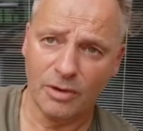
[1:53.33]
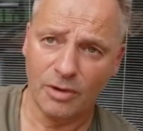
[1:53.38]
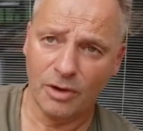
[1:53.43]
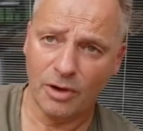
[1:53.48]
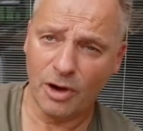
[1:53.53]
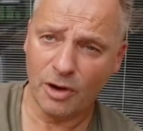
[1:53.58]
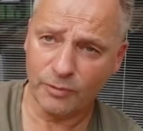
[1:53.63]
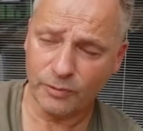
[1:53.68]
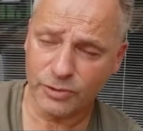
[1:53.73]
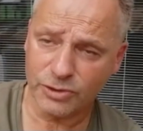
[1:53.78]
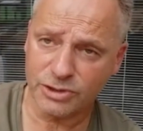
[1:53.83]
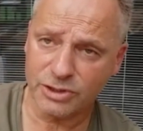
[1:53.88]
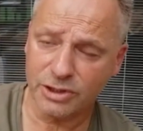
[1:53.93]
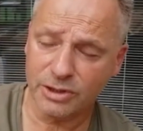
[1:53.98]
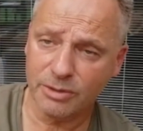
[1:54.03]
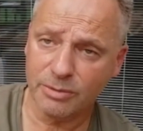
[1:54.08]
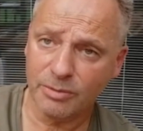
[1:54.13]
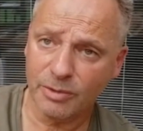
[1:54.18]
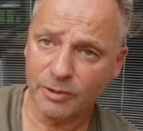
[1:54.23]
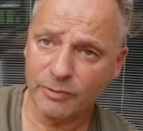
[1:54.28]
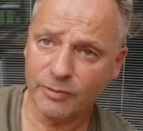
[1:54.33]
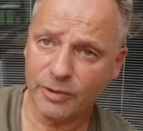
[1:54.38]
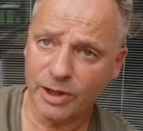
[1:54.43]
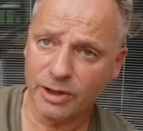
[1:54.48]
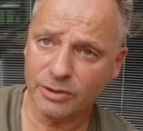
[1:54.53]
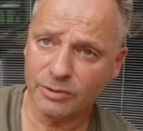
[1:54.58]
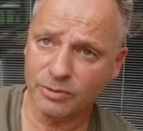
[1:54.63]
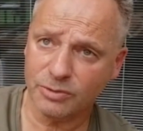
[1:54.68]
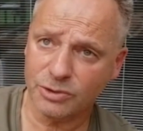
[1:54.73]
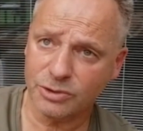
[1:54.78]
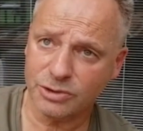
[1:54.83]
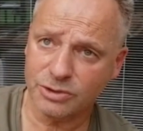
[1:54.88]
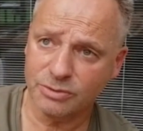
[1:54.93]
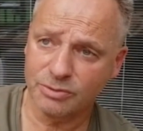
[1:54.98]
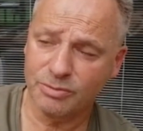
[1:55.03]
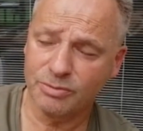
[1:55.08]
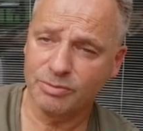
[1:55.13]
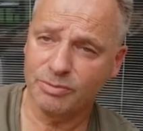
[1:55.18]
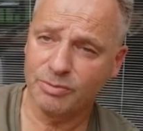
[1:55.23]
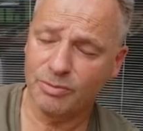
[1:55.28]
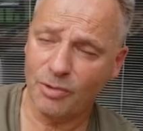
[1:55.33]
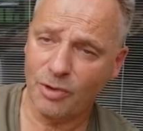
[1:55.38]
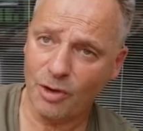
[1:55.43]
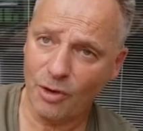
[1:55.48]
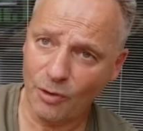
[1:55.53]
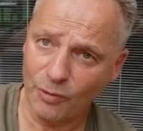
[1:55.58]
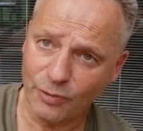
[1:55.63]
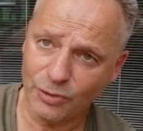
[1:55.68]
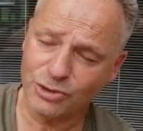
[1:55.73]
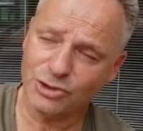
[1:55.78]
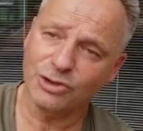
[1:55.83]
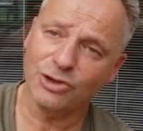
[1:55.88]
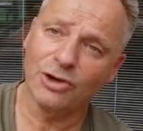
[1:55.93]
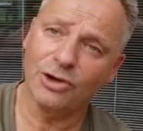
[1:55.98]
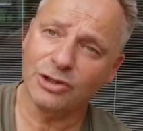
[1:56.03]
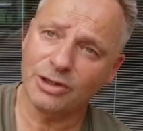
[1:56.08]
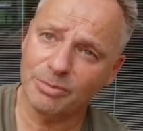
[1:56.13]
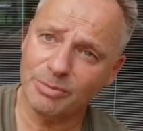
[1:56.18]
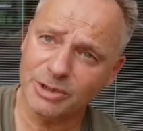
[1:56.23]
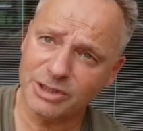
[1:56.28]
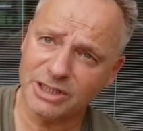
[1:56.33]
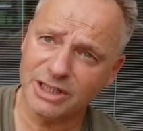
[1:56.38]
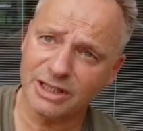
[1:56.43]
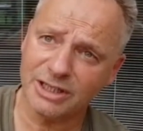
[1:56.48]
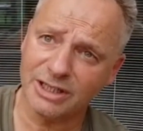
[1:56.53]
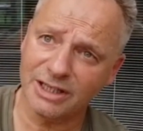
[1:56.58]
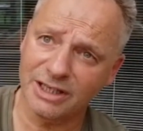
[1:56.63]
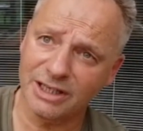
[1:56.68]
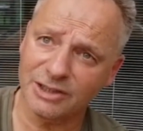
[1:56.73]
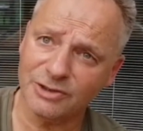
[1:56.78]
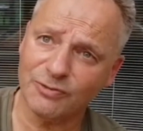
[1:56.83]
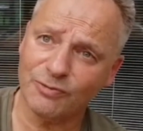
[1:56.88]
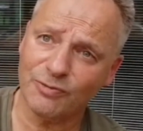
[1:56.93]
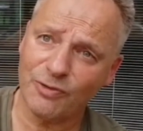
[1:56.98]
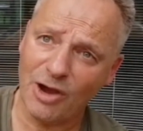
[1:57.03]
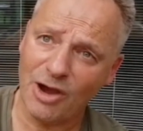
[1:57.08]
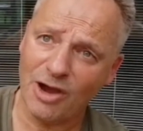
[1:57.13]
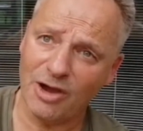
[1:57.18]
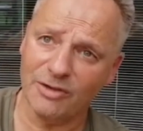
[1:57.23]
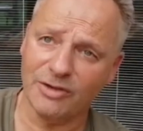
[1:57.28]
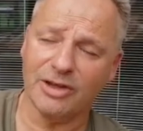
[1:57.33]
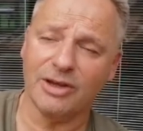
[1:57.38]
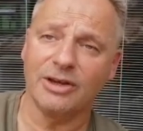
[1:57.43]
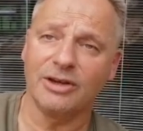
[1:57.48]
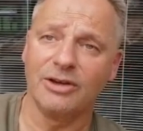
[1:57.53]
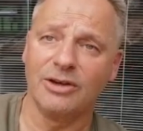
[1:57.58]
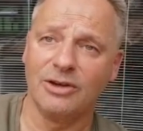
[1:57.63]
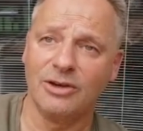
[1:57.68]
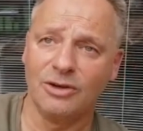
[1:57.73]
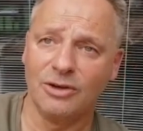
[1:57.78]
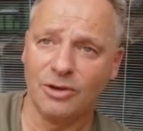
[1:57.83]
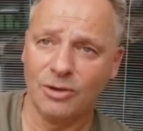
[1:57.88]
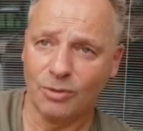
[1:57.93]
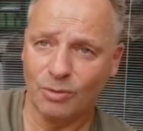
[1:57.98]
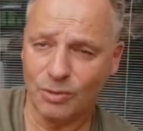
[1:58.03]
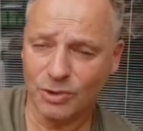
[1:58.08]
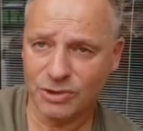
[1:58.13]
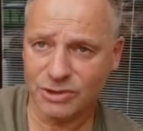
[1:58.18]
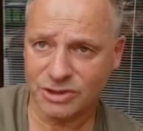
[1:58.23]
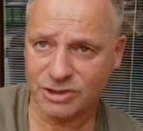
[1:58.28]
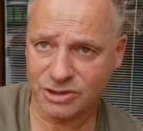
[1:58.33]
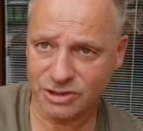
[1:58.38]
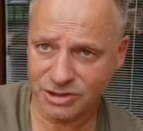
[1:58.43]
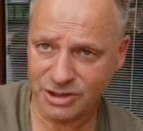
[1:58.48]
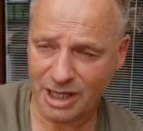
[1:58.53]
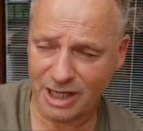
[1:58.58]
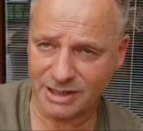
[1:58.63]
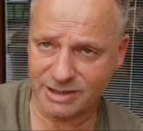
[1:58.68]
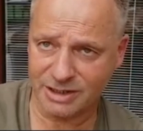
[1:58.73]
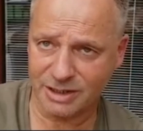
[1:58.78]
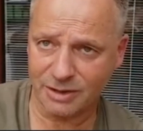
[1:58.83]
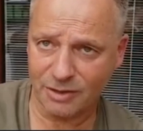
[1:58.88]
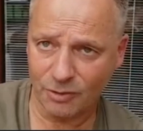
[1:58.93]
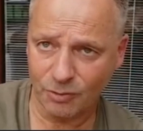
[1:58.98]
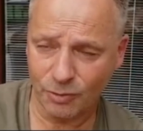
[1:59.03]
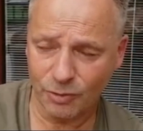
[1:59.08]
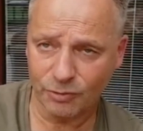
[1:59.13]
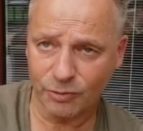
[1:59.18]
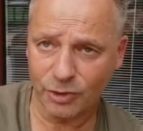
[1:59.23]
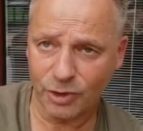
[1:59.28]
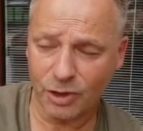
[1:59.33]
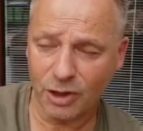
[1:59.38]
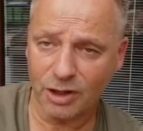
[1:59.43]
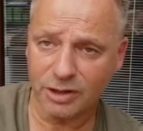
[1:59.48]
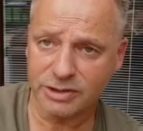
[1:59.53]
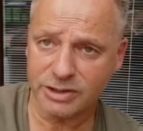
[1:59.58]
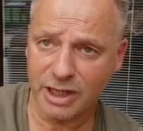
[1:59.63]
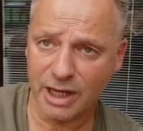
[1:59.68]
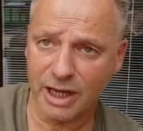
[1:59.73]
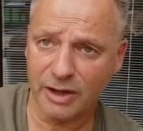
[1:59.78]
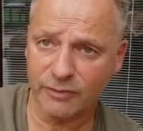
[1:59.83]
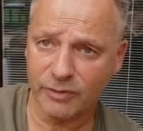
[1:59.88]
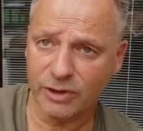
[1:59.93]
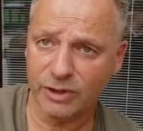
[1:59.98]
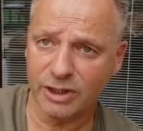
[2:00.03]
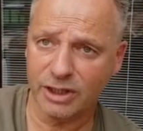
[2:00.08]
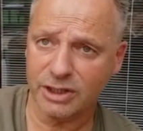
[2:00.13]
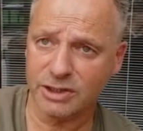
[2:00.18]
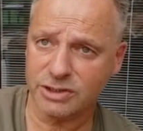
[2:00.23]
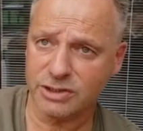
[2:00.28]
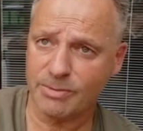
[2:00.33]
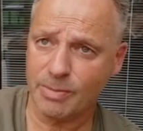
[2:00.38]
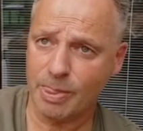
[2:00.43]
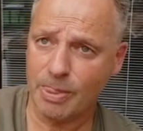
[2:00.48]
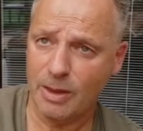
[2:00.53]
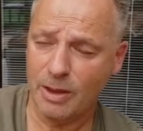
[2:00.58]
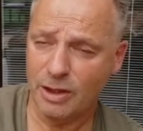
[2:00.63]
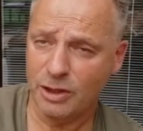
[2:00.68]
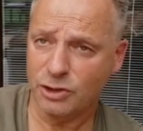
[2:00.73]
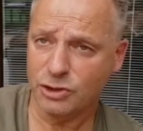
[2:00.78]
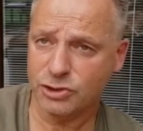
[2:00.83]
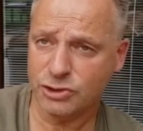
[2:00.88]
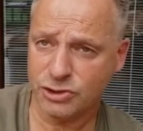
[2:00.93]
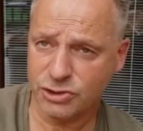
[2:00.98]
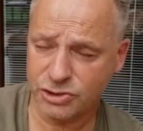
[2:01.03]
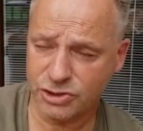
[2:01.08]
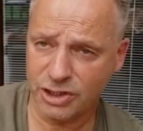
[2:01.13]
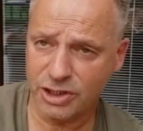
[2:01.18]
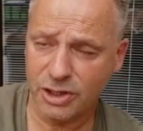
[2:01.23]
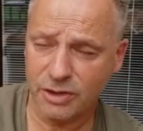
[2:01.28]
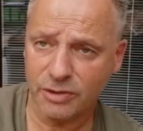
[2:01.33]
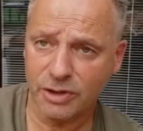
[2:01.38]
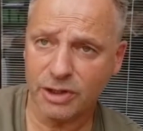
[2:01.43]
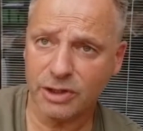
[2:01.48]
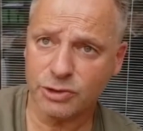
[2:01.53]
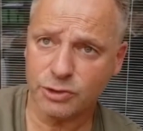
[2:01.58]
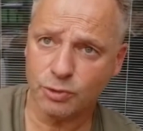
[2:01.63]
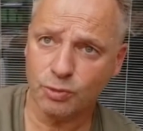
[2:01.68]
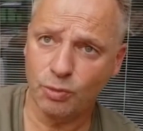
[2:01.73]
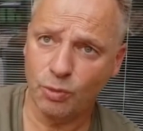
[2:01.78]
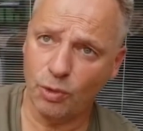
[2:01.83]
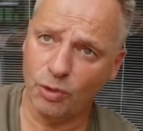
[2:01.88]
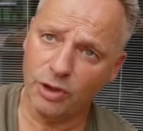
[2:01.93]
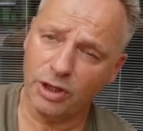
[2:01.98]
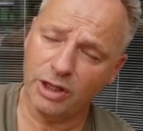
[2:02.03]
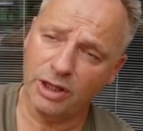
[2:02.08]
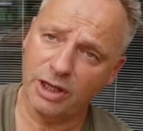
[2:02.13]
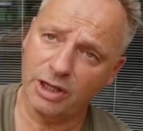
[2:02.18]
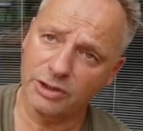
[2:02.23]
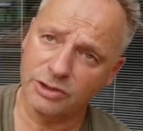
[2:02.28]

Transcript: Obviously, my friend was overjoyed, and particularly his father was ecstatic with regard to having this serious worry and